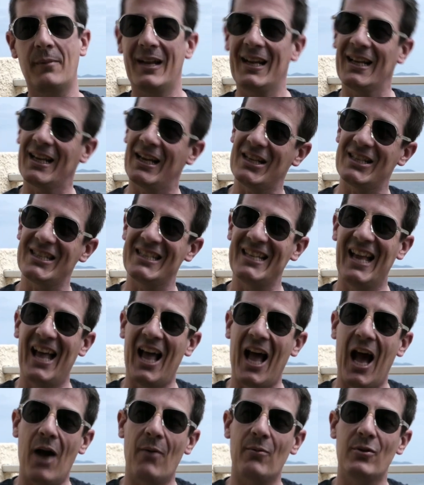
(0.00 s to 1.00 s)
and I guess
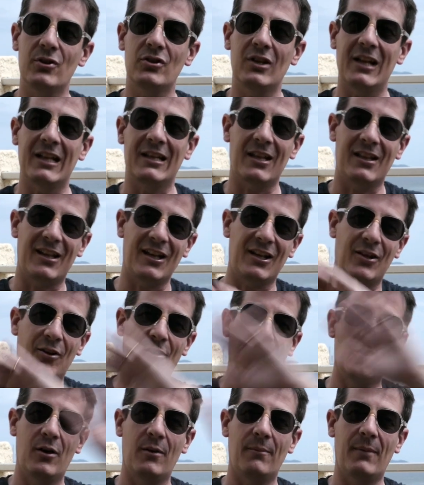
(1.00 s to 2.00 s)
I will see you later. Thank you.
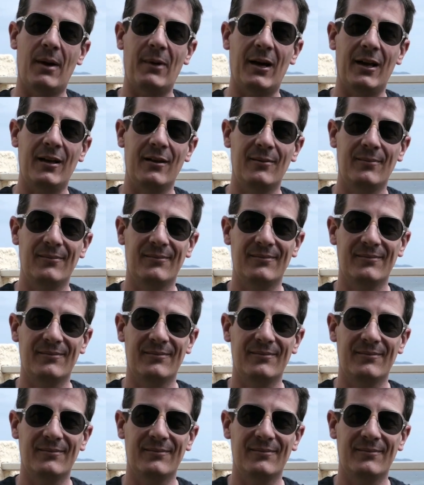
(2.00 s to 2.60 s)
Bye bye.